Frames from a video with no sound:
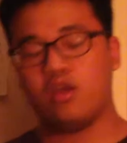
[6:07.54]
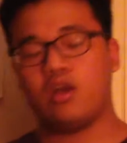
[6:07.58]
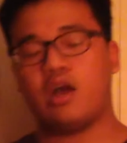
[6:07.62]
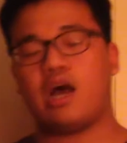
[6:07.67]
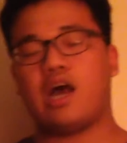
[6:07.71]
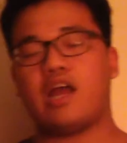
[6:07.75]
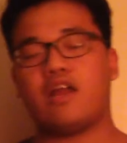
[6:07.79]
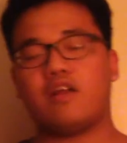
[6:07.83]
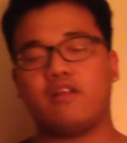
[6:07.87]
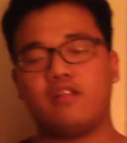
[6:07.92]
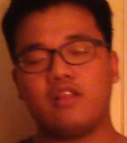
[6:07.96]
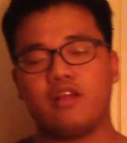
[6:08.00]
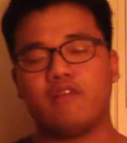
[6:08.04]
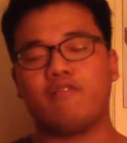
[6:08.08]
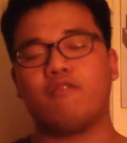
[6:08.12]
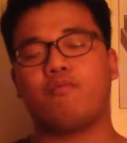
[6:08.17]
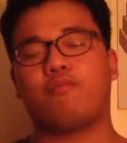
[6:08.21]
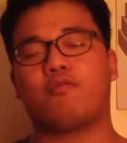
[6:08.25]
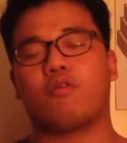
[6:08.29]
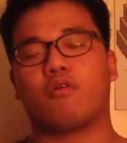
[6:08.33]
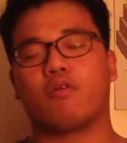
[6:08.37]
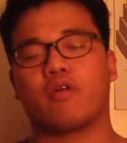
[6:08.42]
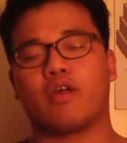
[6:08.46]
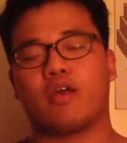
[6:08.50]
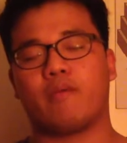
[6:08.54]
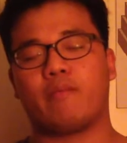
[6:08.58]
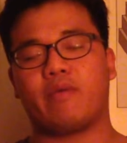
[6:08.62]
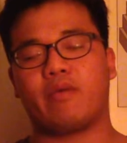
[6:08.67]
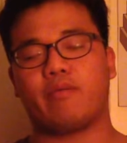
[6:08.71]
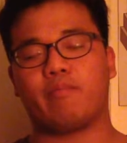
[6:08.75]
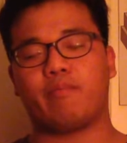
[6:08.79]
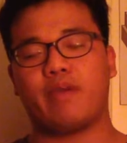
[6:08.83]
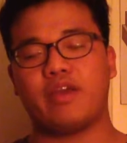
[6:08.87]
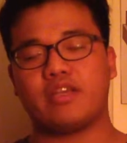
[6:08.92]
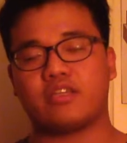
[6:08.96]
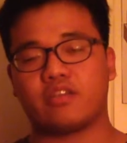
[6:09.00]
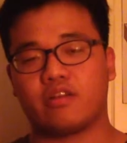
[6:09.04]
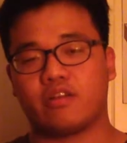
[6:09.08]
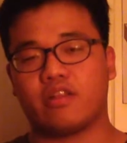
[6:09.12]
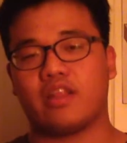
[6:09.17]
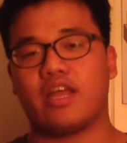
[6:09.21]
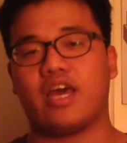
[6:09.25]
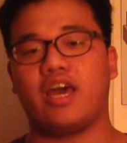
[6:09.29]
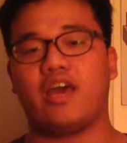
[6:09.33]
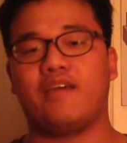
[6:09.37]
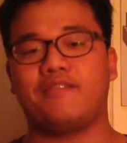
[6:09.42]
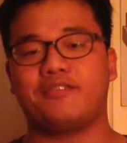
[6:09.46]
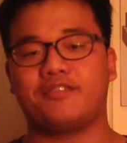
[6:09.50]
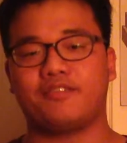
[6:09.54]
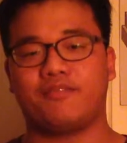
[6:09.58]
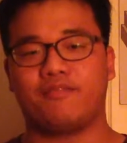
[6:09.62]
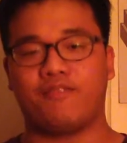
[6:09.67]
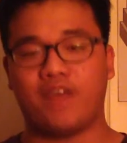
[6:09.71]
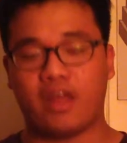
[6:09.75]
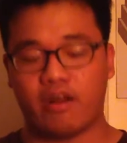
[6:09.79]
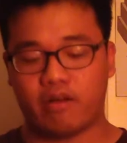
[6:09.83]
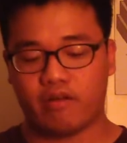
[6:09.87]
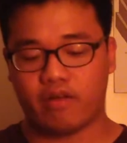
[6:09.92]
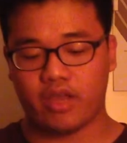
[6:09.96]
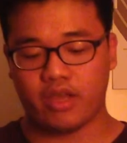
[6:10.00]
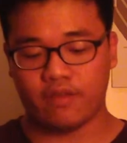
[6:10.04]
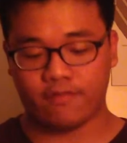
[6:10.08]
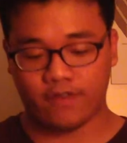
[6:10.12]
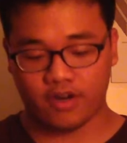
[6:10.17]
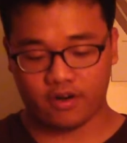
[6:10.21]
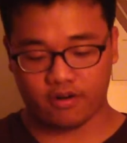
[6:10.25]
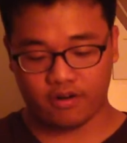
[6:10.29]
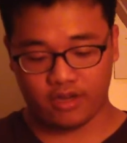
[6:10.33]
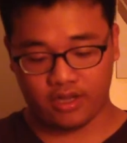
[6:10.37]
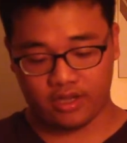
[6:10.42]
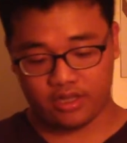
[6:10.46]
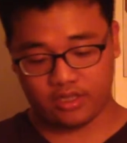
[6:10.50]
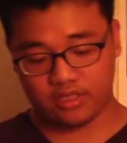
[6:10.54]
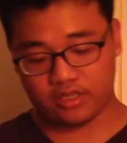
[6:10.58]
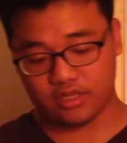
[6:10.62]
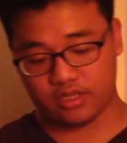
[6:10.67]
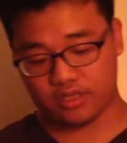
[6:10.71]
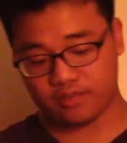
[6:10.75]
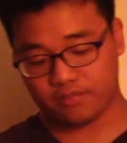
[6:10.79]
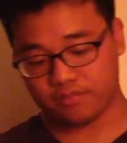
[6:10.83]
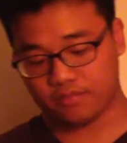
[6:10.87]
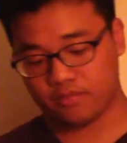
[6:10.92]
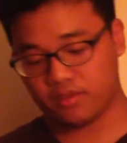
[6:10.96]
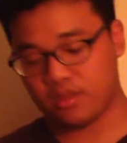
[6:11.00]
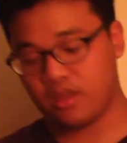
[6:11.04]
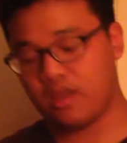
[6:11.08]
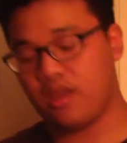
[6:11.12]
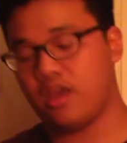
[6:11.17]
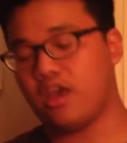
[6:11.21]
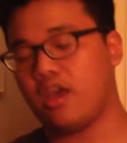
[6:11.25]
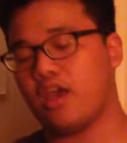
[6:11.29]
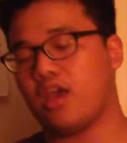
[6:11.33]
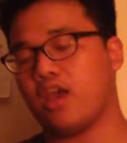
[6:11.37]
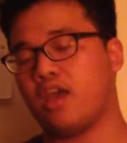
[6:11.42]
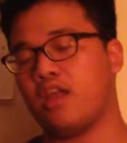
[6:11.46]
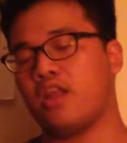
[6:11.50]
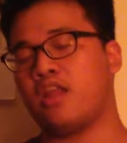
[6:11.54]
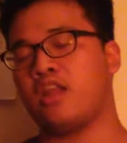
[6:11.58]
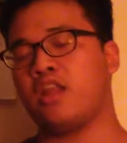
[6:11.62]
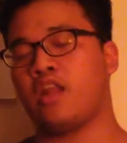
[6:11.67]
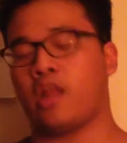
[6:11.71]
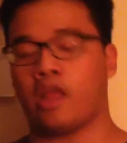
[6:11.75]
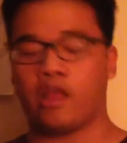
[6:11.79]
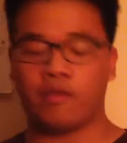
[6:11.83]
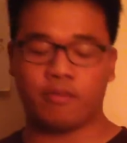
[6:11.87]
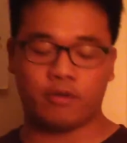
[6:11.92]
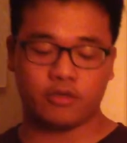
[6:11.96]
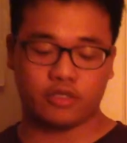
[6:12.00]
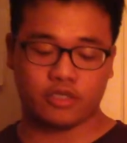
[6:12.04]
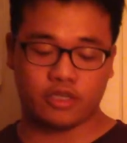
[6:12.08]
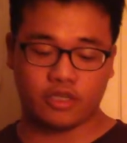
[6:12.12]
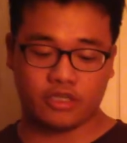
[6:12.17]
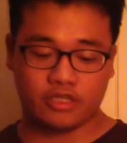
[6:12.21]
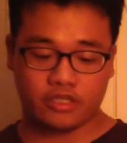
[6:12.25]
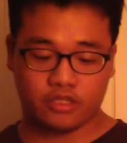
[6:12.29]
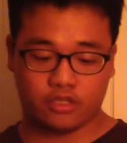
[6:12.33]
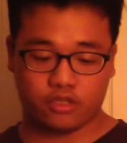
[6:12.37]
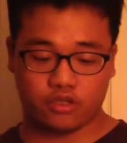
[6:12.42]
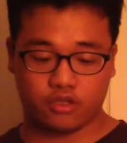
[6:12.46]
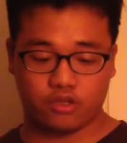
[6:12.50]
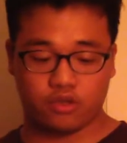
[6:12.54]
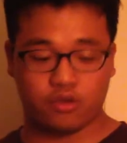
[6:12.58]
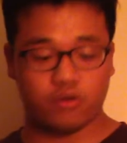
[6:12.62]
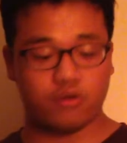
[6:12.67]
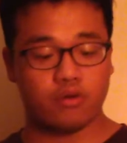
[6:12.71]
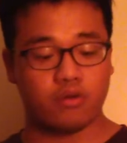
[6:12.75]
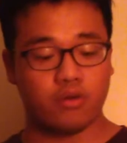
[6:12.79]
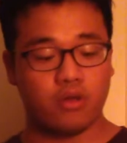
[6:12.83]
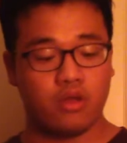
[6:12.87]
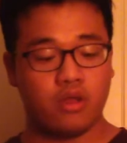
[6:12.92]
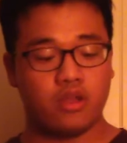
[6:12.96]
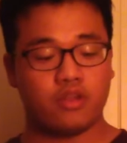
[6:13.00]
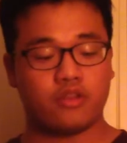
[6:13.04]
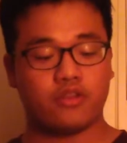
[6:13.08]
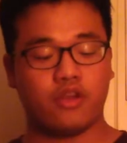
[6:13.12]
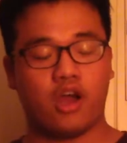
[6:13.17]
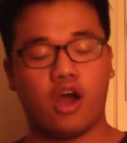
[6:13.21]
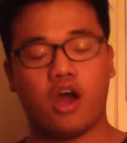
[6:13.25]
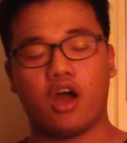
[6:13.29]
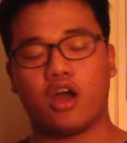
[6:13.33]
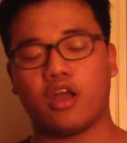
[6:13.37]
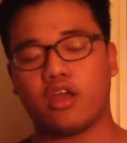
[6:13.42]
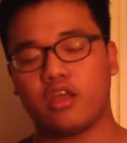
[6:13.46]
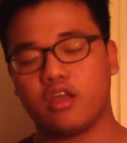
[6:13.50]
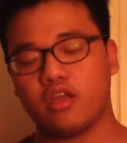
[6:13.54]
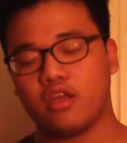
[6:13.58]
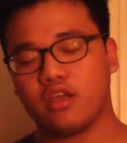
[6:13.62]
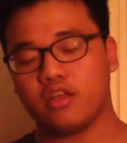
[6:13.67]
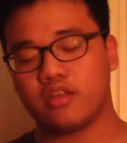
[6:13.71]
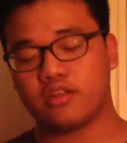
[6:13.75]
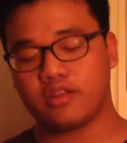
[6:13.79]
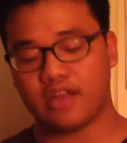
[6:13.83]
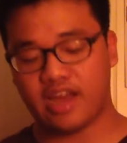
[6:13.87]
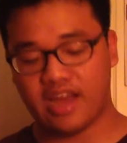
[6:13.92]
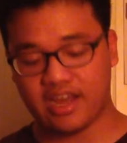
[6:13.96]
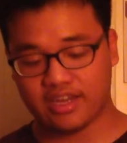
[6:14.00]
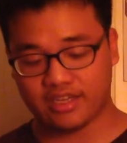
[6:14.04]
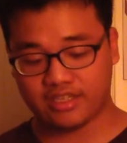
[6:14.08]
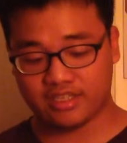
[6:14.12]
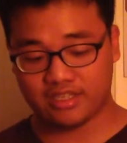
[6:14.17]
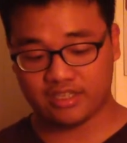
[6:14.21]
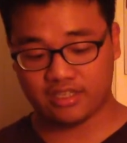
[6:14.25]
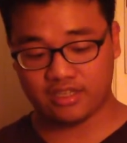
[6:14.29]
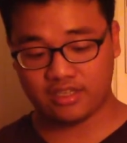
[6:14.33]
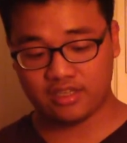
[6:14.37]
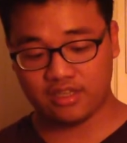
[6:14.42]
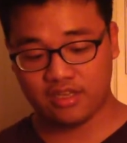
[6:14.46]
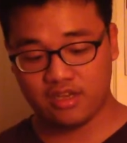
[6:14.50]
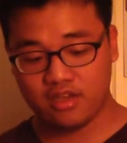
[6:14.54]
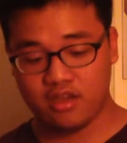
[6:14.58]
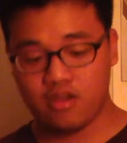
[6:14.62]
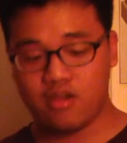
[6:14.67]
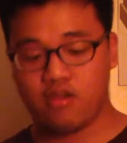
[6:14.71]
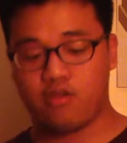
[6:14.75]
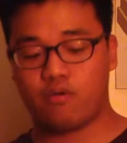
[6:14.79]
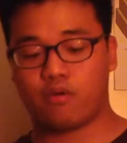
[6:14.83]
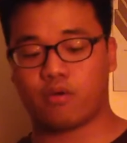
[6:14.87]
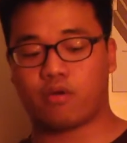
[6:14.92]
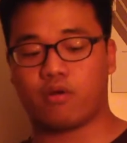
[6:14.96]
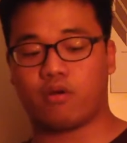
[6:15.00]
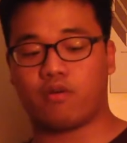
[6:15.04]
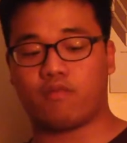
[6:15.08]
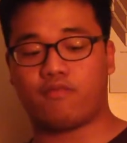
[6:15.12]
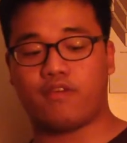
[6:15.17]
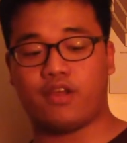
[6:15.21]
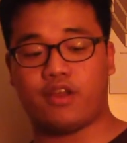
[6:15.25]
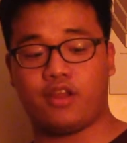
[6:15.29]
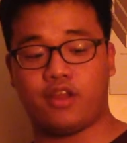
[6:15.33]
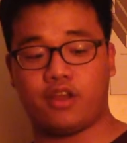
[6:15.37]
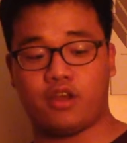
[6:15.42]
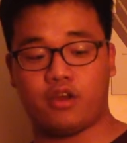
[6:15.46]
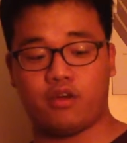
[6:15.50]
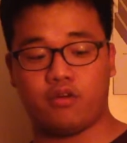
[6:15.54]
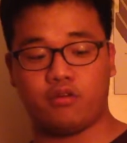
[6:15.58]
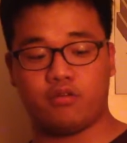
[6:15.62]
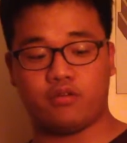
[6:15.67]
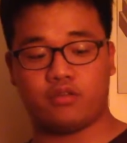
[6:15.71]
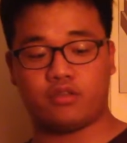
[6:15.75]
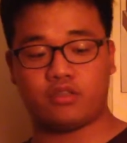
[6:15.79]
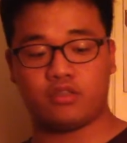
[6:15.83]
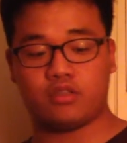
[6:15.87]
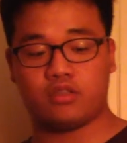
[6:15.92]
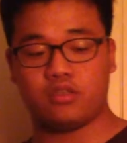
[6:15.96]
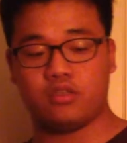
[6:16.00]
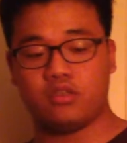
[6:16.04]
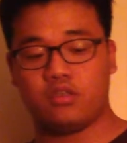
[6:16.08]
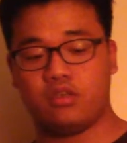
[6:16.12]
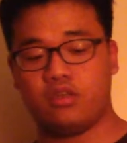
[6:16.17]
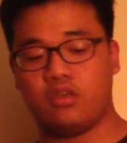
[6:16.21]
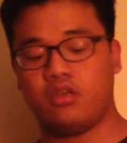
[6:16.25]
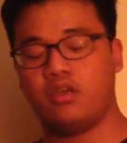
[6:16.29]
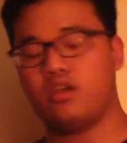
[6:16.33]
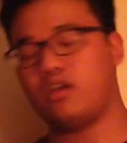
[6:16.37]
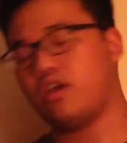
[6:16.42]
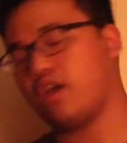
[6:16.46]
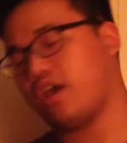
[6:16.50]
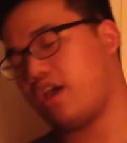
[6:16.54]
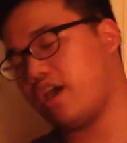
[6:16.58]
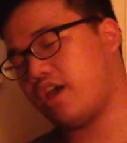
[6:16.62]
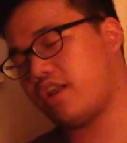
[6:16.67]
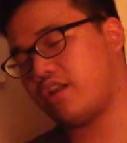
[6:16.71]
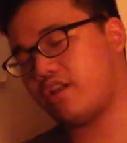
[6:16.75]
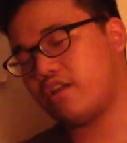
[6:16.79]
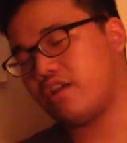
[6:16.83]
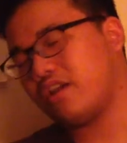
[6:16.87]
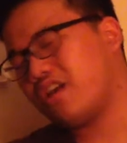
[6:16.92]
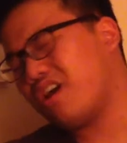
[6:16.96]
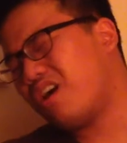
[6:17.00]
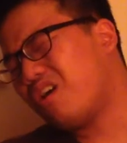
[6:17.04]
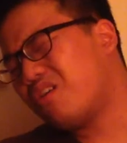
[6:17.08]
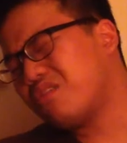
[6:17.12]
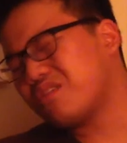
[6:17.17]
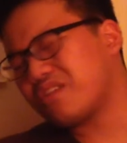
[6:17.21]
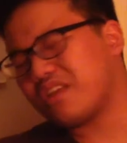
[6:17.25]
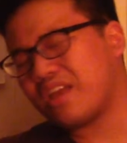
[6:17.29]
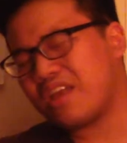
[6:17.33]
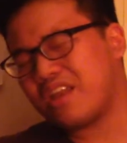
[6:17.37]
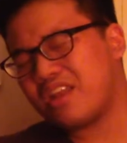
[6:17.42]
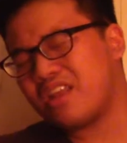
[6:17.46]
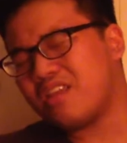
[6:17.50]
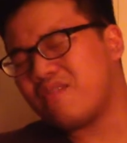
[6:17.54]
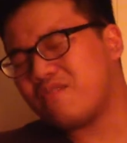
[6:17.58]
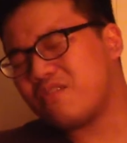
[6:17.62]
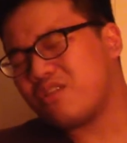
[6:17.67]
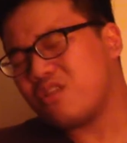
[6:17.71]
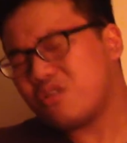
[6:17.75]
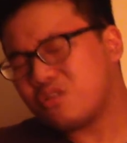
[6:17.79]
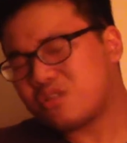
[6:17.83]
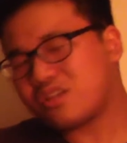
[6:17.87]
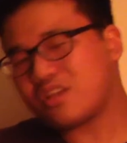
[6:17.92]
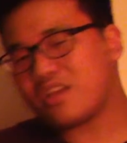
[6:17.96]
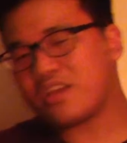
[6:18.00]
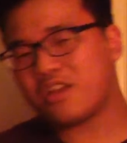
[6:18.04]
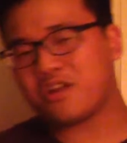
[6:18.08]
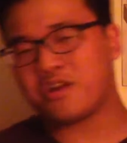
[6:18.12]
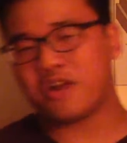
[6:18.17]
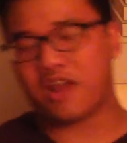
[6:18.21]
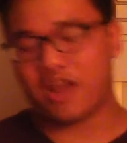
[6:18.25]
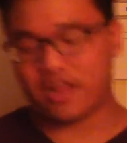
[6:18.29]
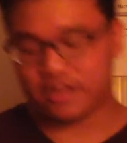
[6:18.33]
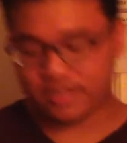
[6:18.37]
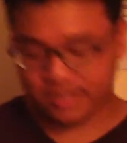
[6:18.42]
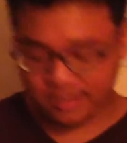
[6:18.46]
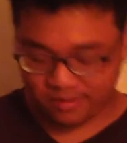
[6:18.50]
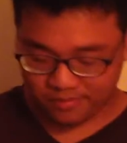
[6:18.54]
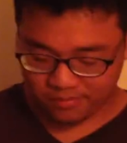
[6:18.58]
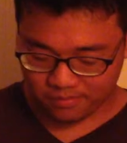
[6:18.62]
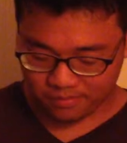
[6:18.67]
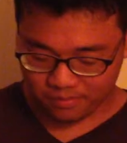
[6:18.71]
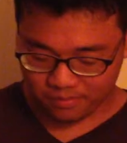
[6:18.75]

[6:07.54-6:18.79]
Higher level programming makes our lives very, very easy. It enables us to talk, text, record videos, and even use the internet.